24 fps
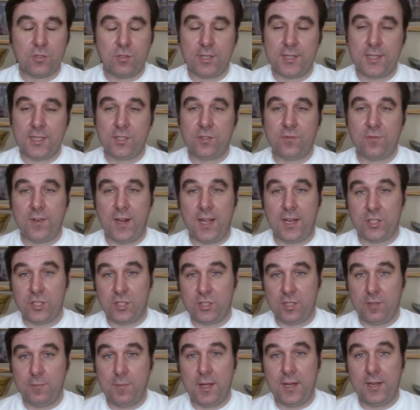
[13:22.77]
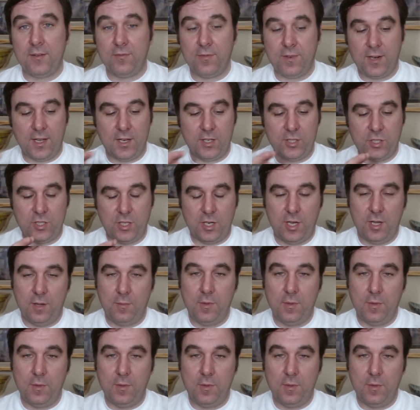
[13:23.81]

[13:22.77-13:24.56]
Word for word: sorry this flash as the main flash.